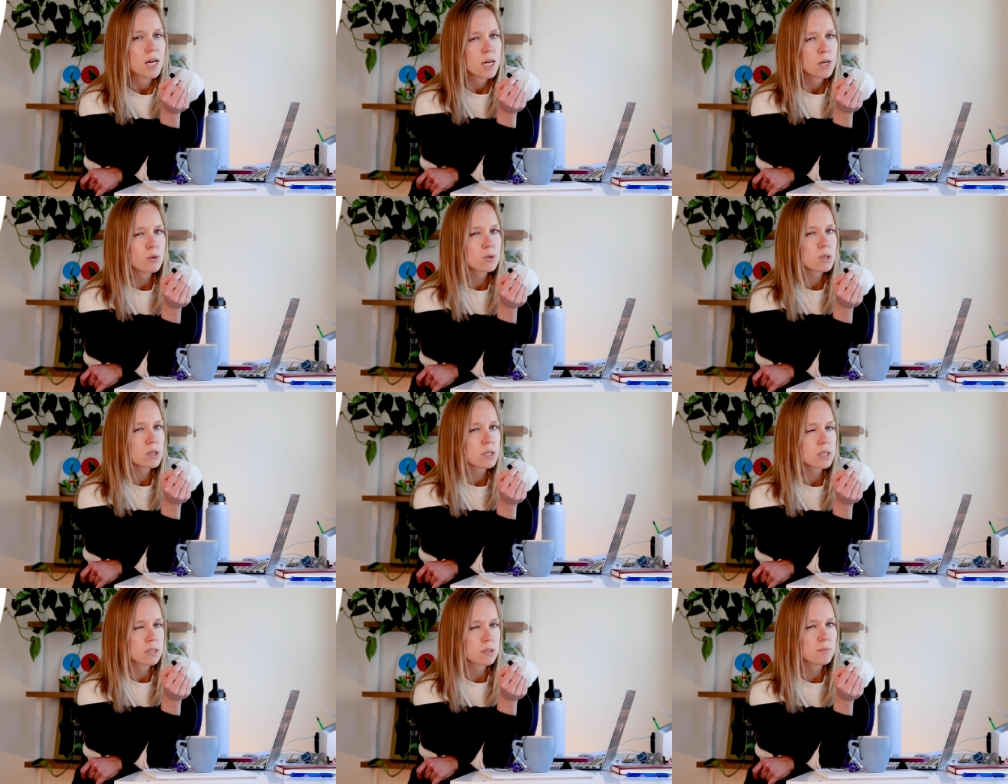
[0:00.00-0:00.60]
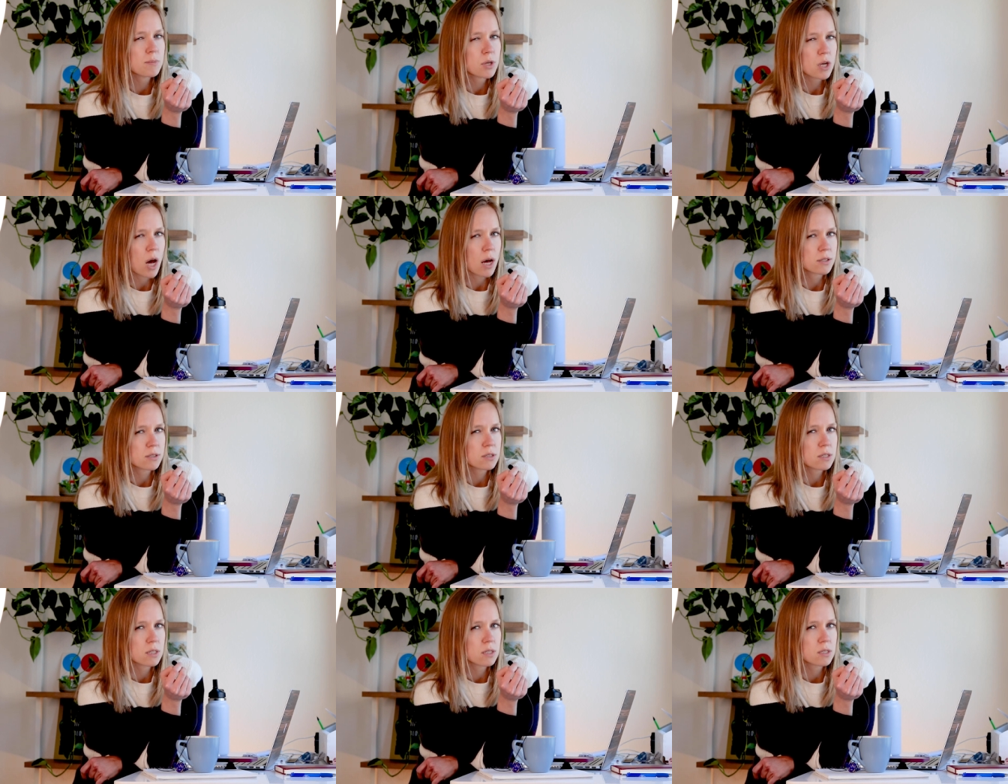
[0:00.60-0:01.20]
it was a little
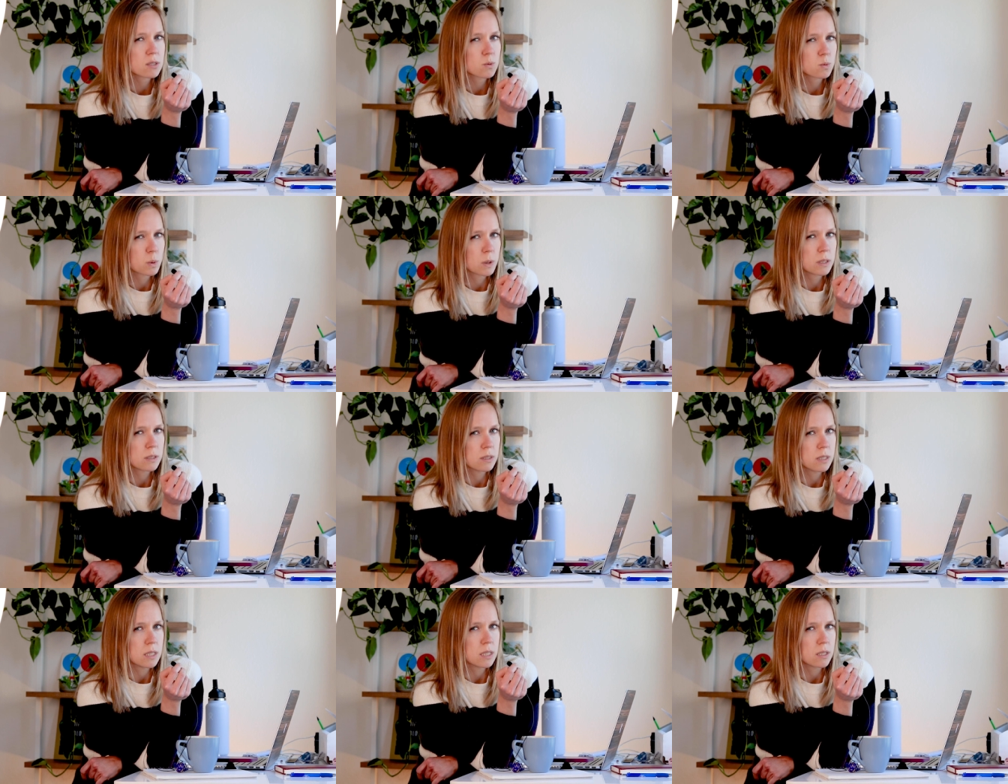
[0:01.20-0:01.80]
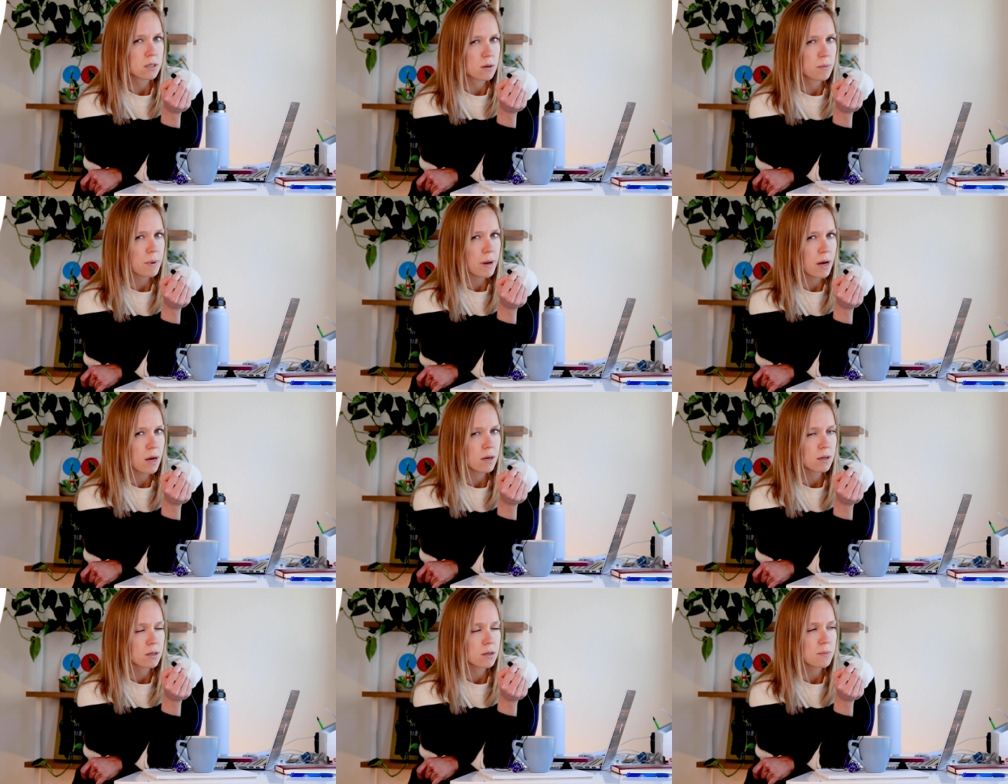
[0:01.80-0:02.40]
monotonous with the
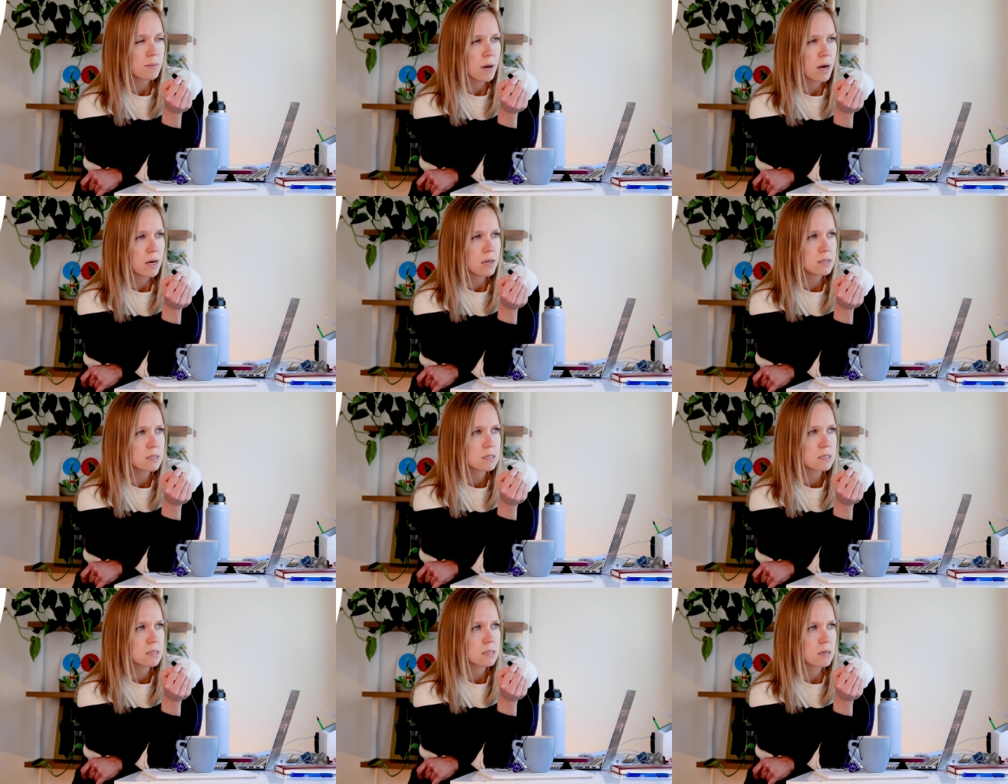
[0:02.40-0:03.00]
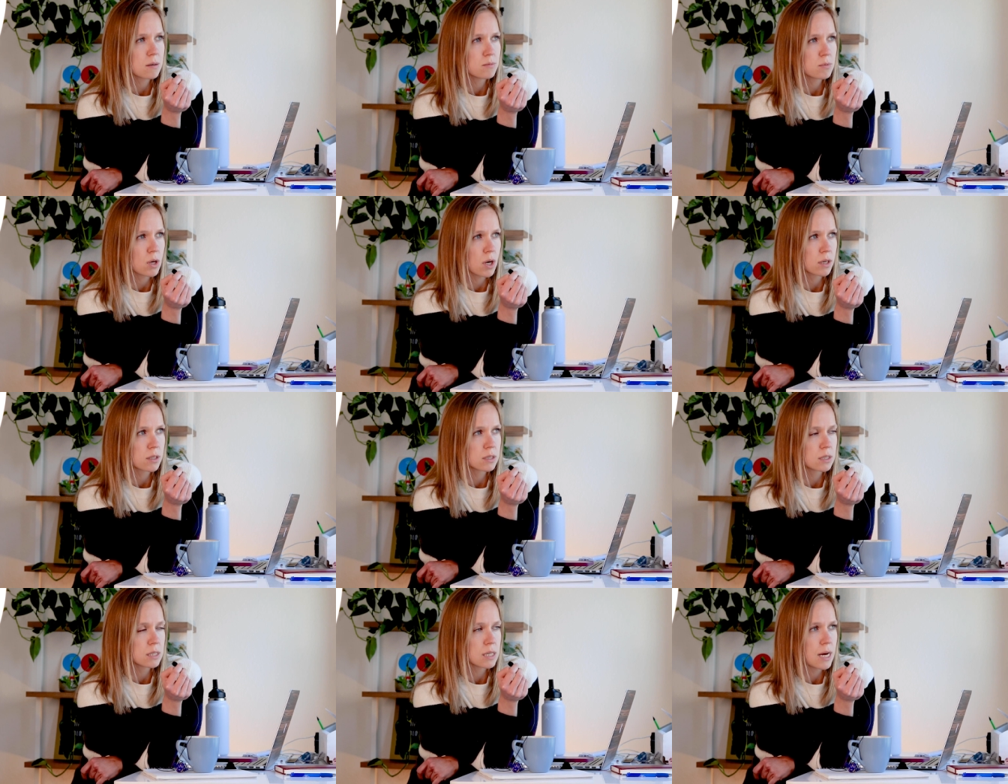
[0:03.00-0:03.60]
commands. I'm
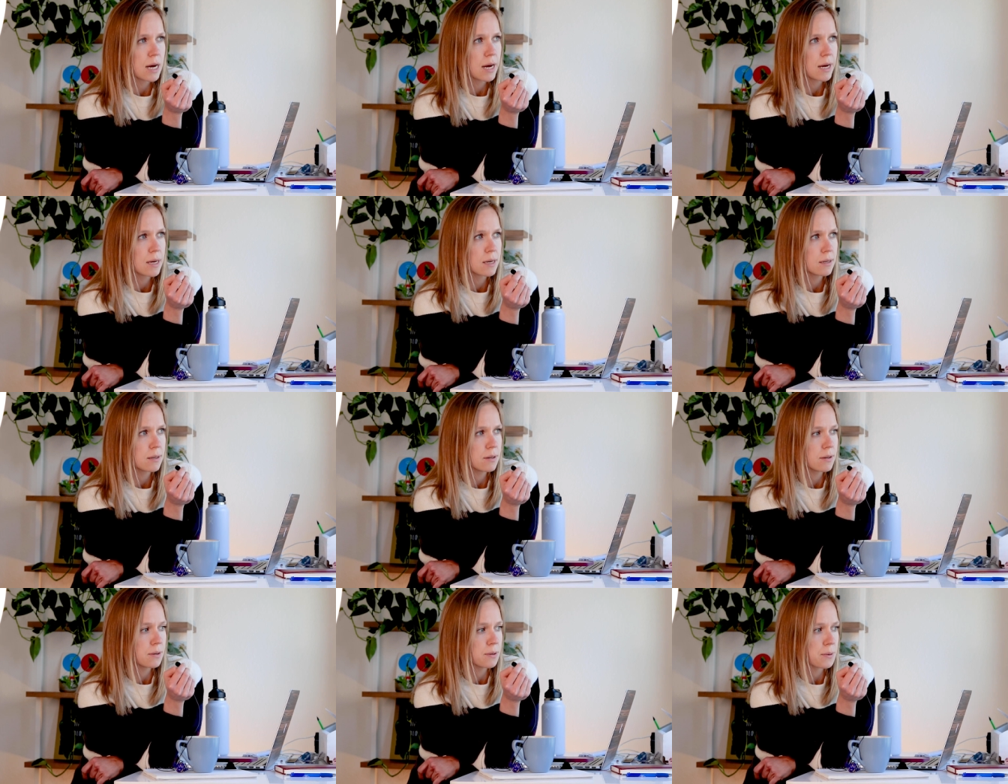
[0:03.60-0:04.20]
not gonna lie.